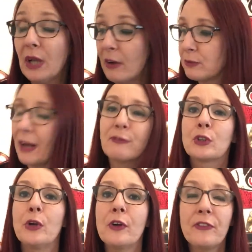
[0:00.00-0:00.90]
I've, I've
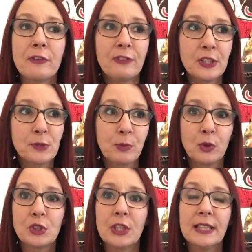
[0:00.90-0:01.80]
done other finished
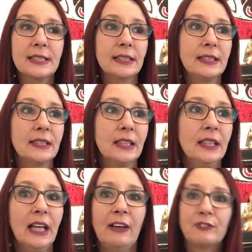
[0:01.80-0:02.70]
projects, like
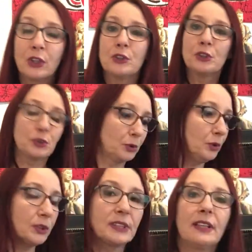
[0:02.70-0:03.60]
I've done
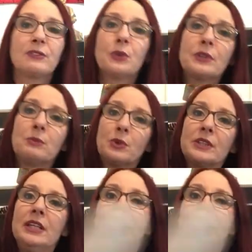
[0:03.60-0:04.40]
socks. I've got them on.